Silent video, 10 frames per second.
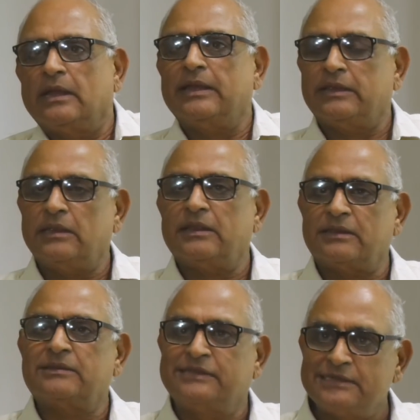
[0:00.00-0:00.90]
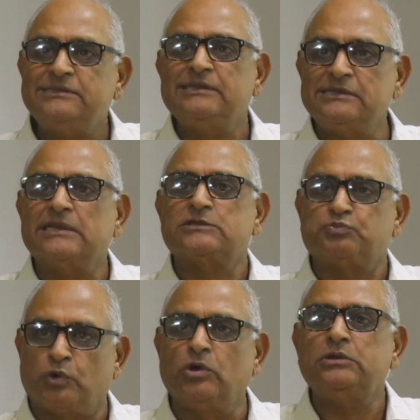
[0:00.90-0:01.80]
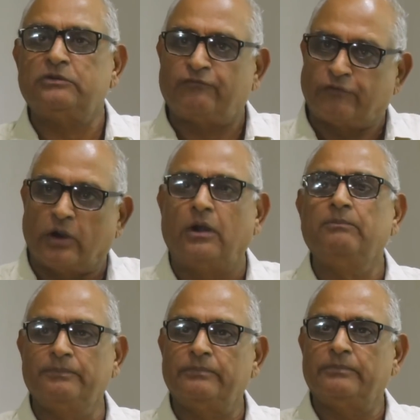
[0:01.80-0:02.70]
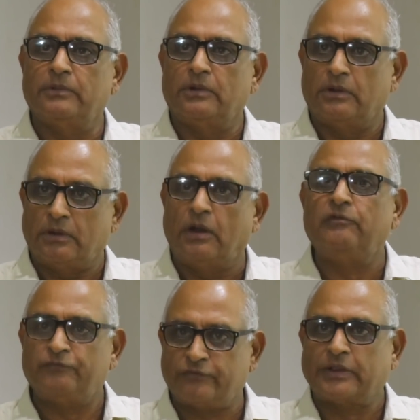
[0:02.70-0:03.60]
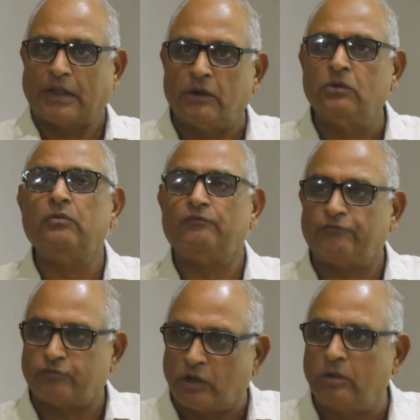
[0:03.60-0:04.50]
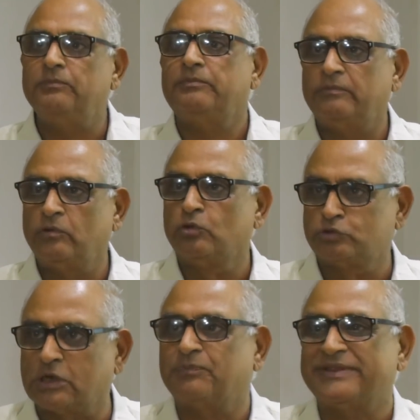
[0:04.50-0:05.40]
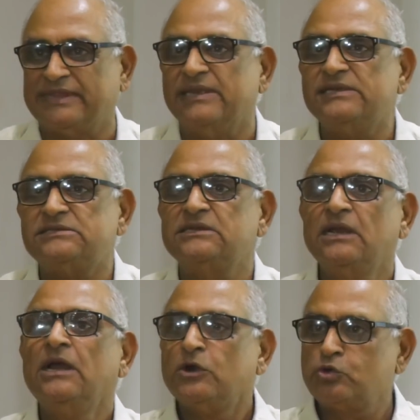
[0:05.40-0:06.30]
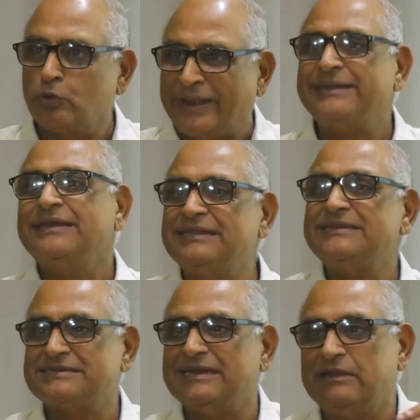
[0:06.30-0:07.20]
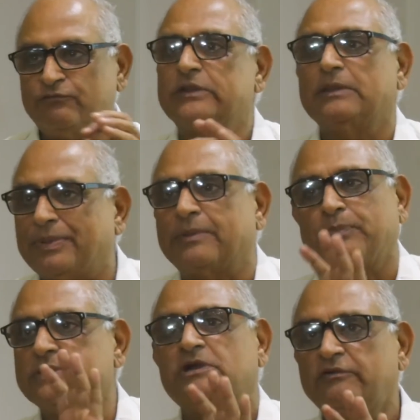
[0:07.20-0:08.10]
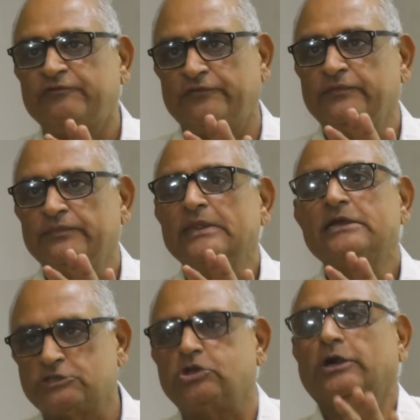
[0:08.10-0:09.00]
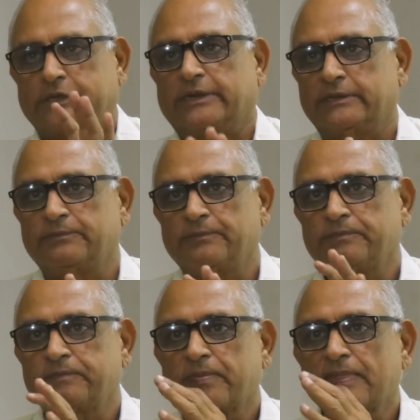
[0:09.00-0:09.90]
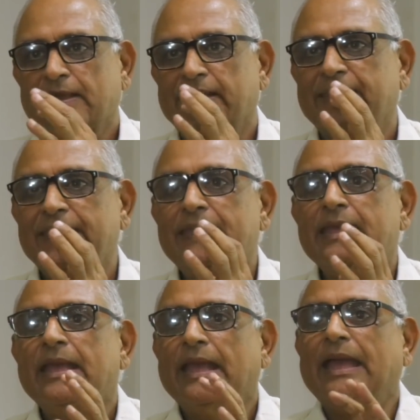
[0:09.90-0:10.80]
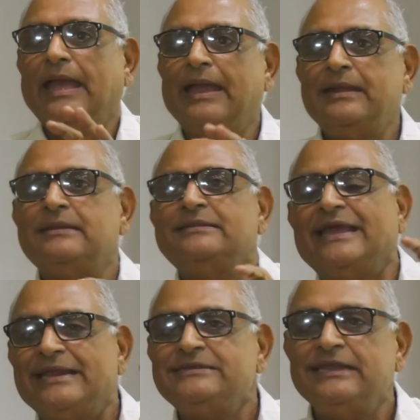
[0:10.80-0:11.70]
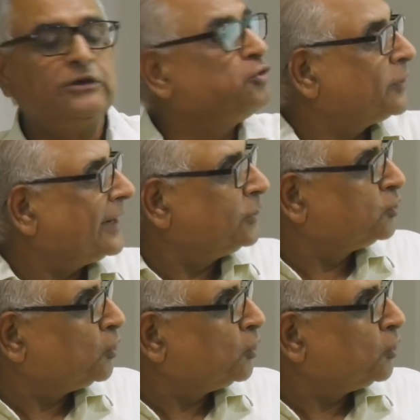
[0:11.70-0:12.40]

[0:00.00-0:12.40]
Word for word: uh, this is export from of cow from Uttar Pradesh to another state for the purpose of slaughter. Okay? And they are saying you can